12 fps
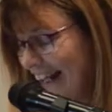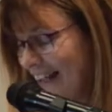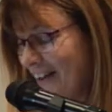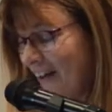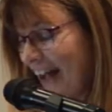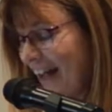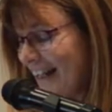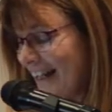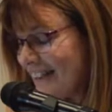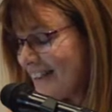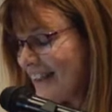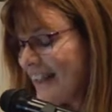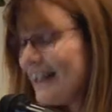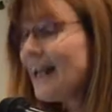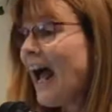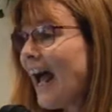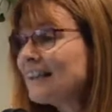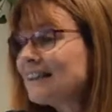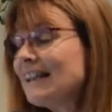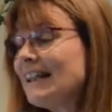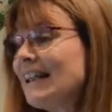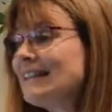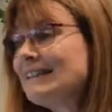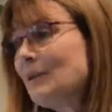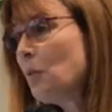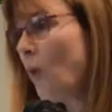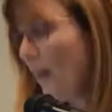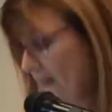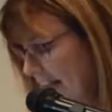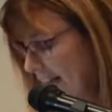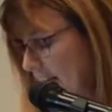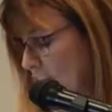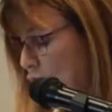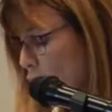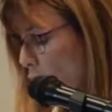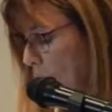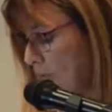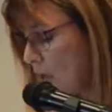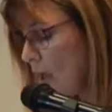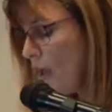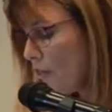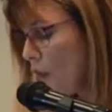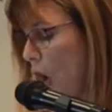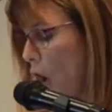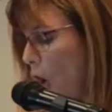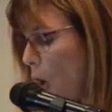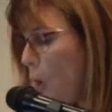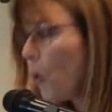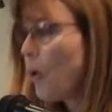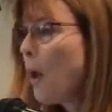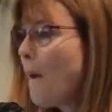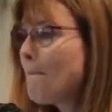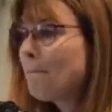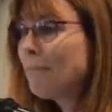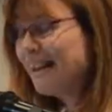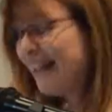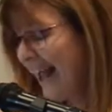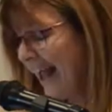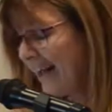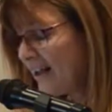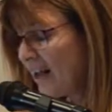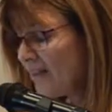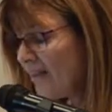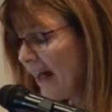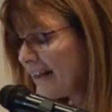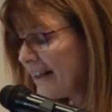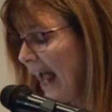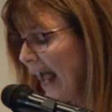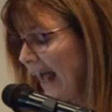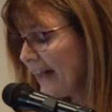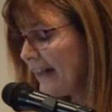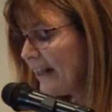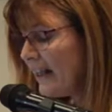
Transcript: you know, and she actually is the one that stopped the whole plan that he had